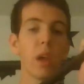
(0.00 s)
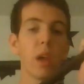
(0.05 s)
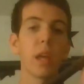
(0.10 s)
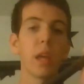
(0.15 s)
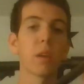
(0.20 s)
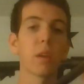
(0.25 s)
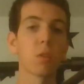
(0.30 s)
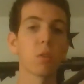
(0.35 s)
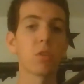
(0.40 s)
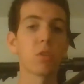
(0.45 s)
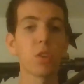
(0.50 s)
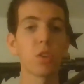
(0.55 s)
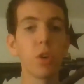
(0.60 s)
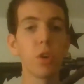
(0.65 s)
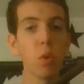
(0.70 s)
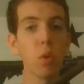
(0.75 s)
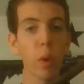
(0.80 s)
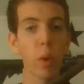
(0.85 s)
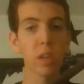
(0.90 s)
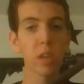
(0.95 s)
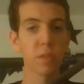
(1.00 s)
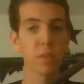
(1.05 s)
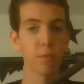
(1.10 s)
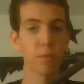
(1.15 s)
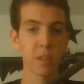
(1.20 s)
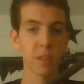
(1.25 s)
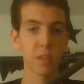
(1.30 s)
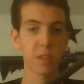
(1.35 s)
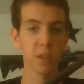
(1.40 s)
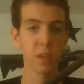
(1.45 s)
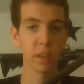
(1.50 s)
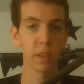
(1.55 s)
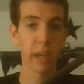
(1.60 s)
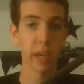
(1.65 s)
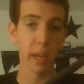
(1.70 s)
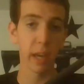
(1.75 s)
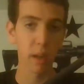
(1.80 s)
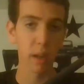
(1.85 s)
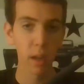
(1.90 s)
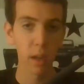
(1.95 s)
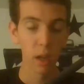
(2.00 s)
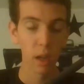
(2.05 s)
And there's two ways of fixing that.